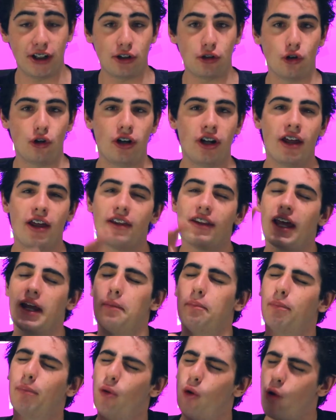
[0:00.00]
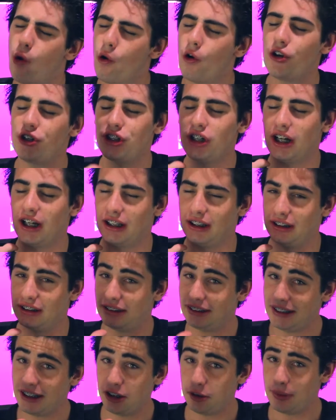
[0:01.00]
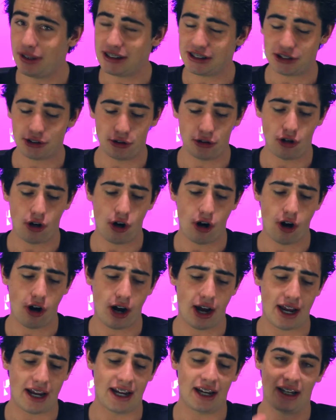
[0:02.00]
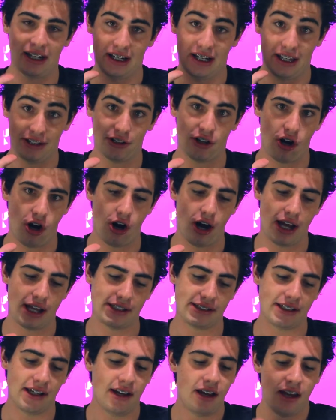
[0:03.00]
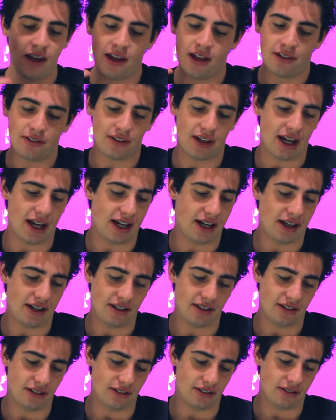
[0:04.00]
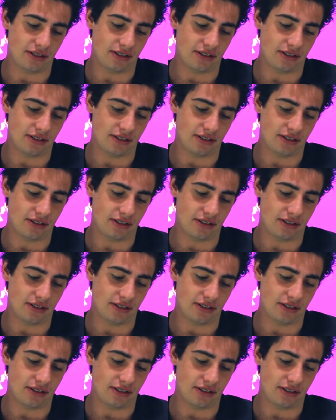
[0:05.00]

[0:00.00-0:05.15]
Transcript: good. They push a little bit too high in the highs. They,